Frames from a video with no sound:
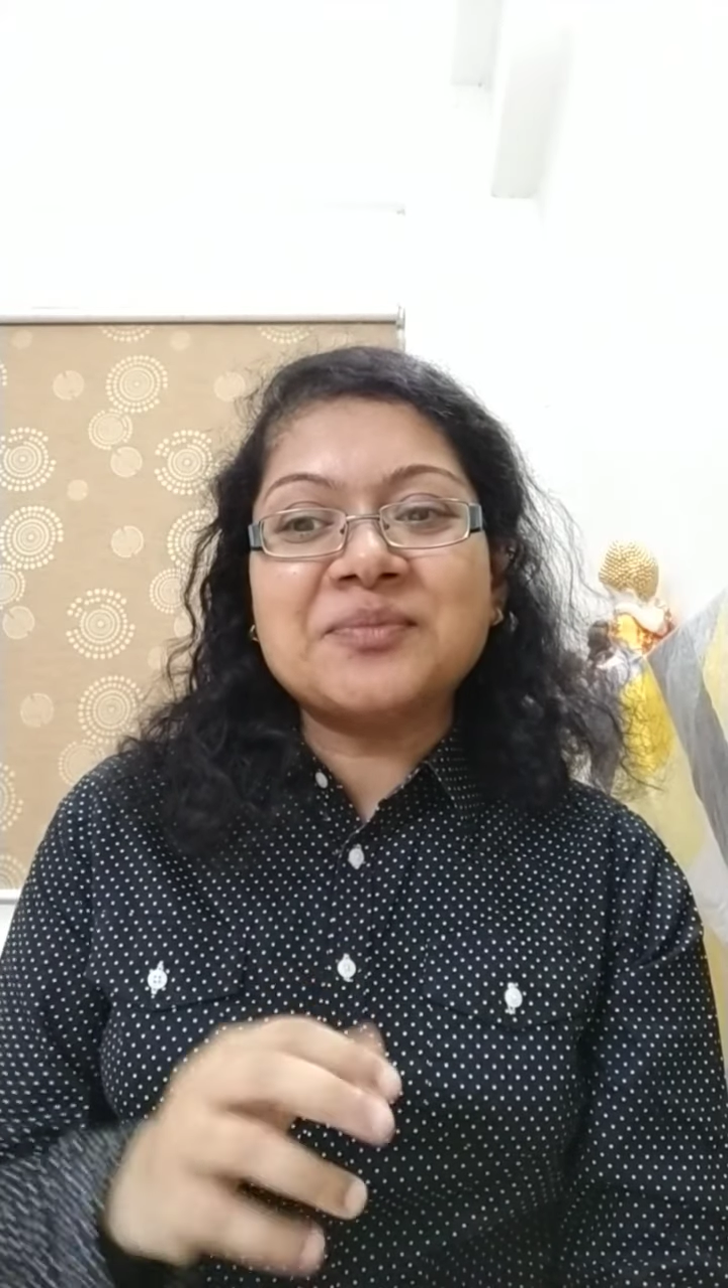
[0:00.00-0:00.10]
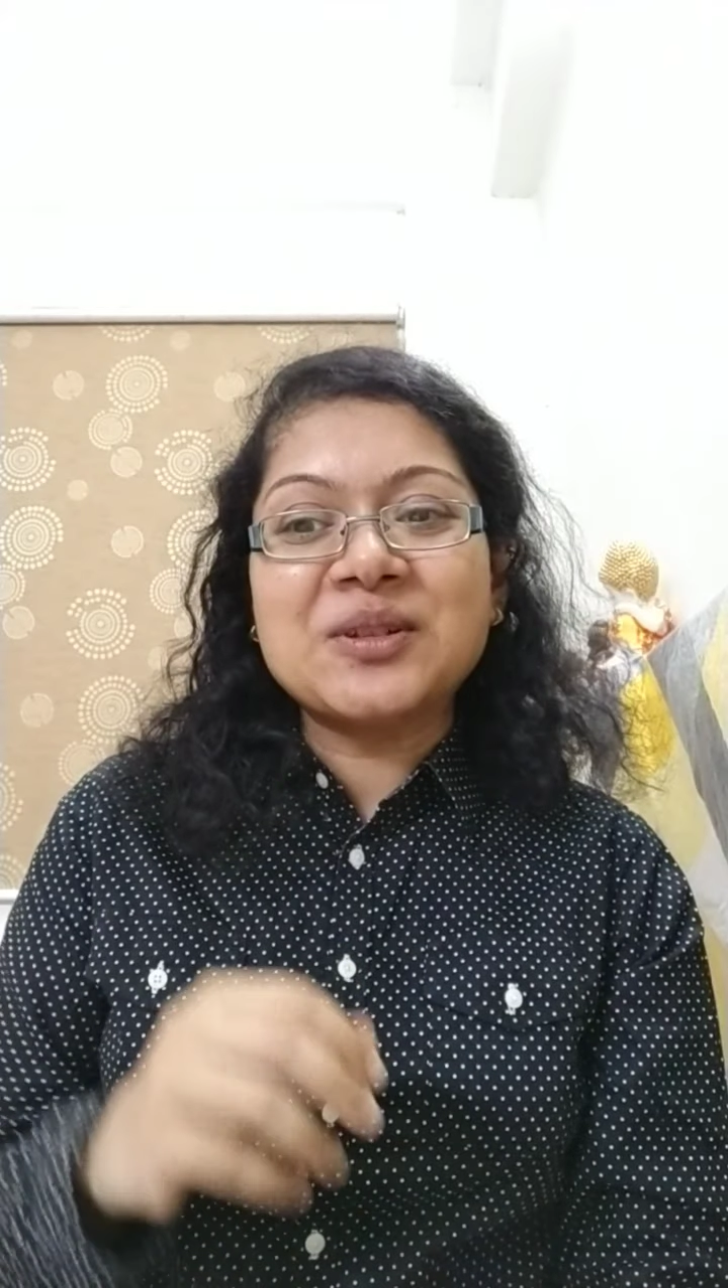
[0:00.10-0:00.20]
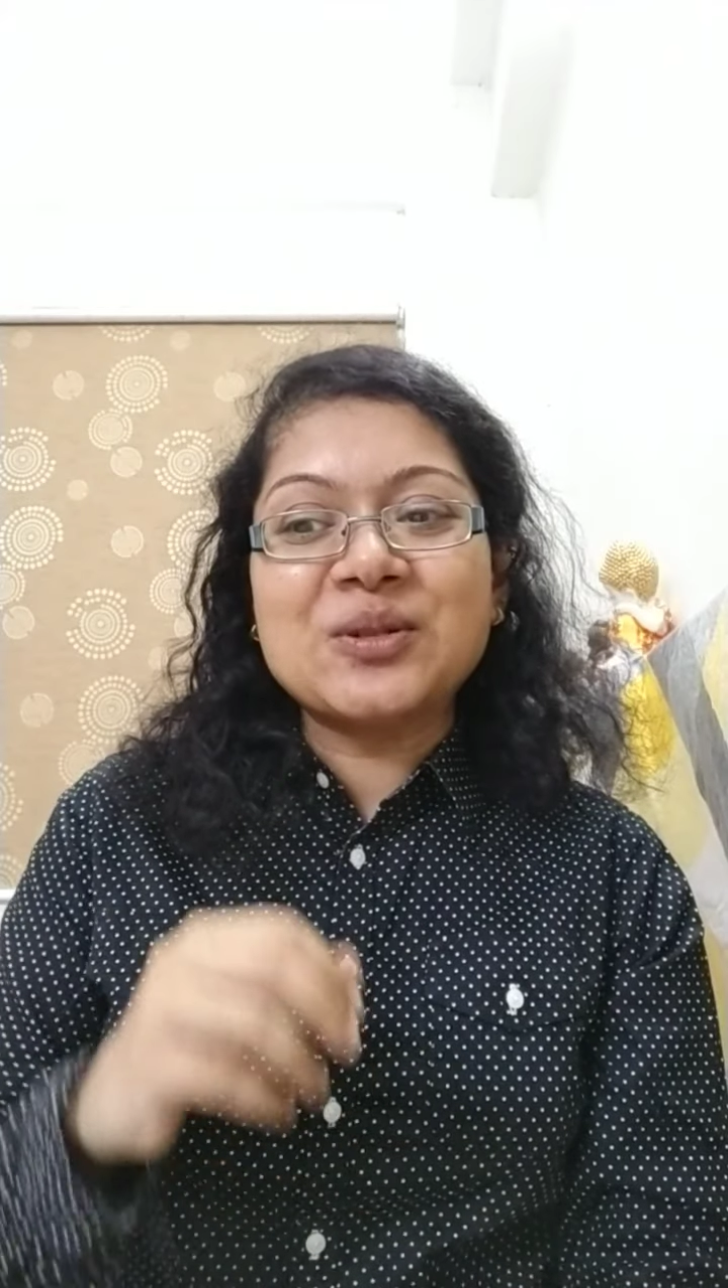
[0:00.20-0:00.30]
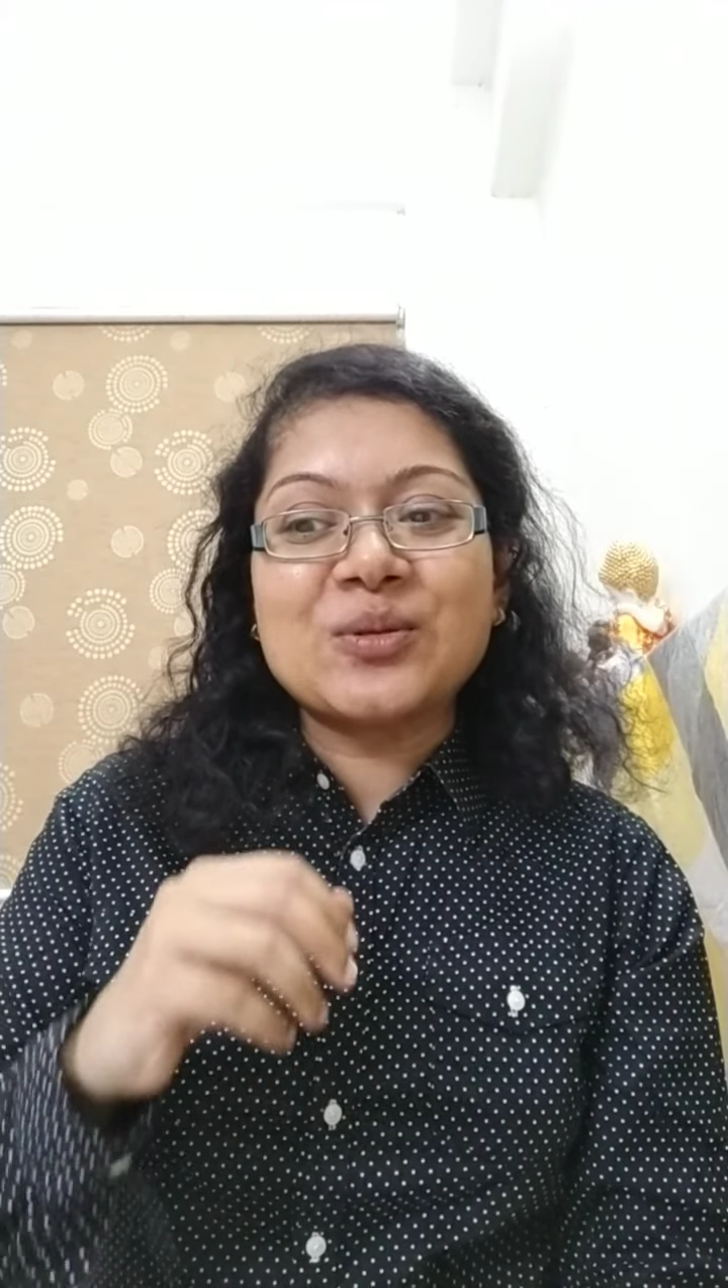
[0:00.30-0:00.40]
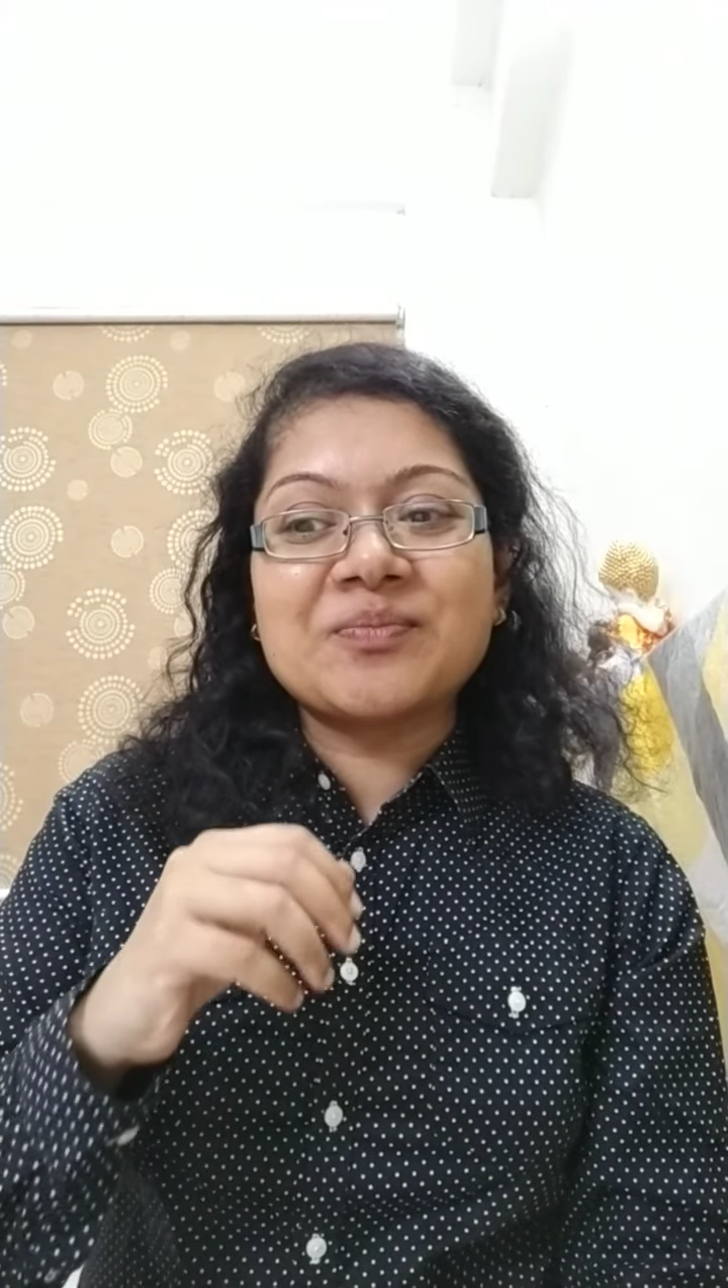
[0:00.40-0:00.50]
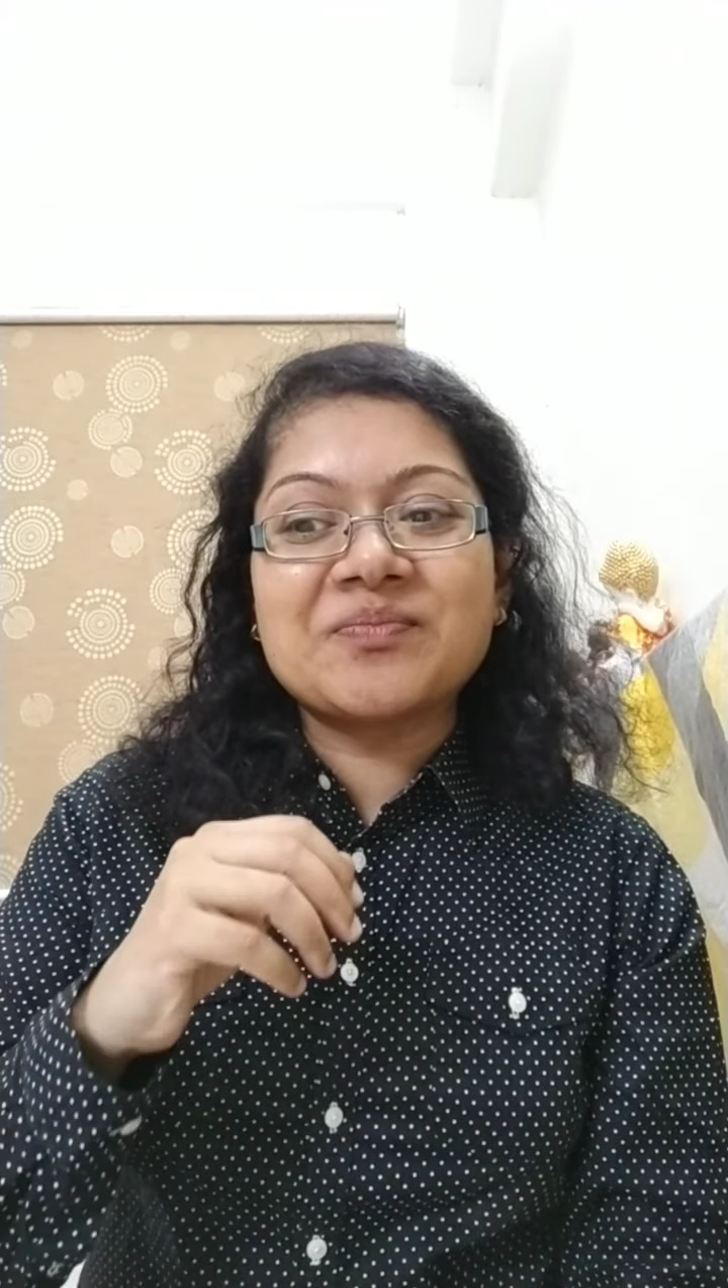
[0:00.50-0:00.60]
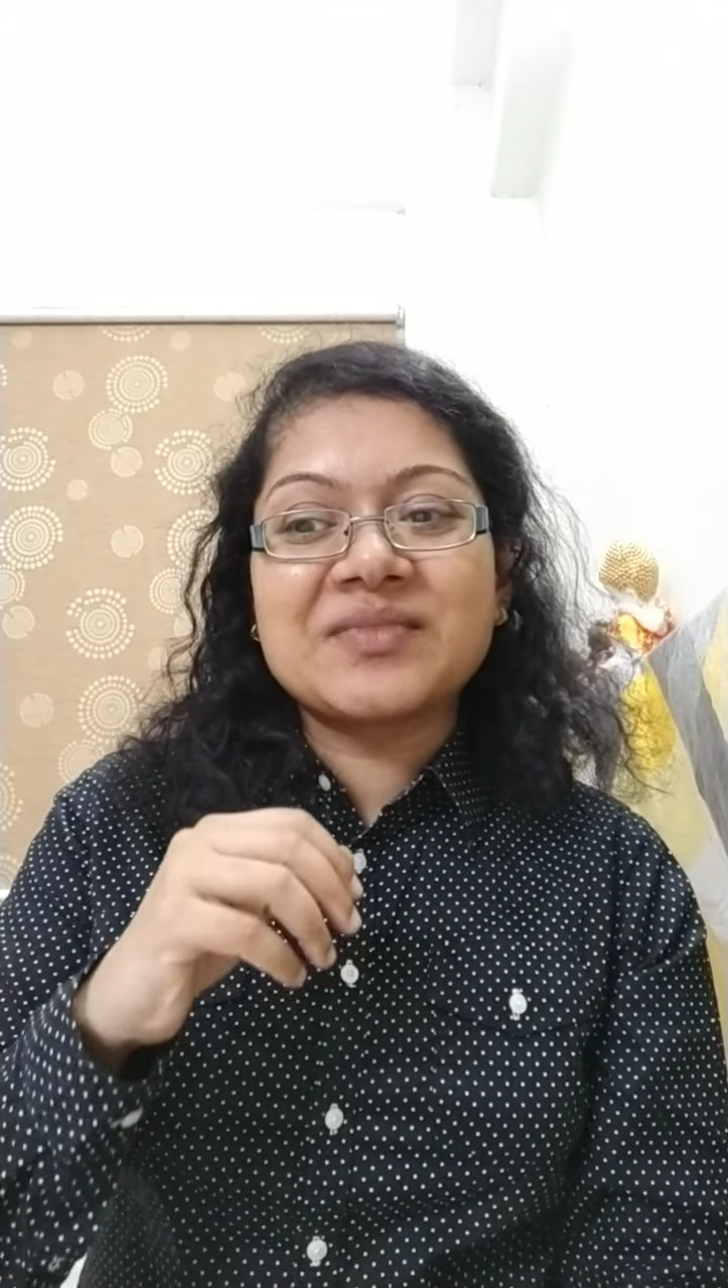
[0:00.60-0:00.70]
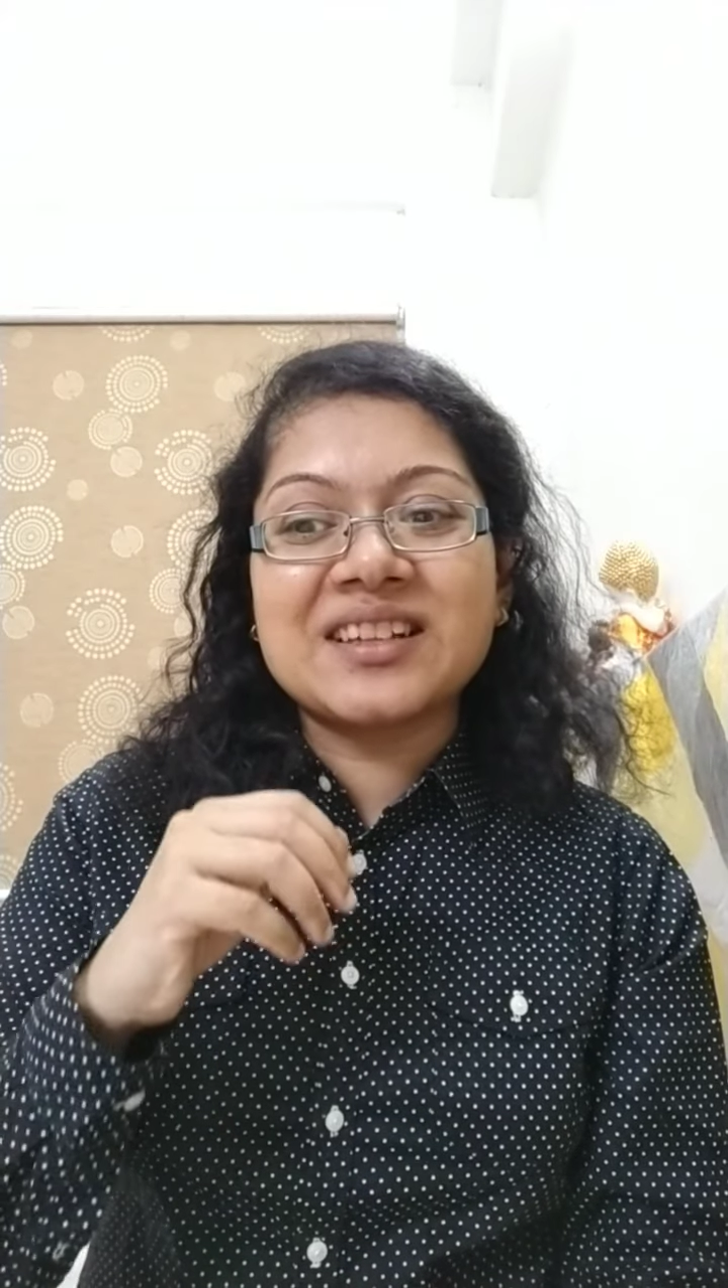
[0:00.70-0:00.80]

you know,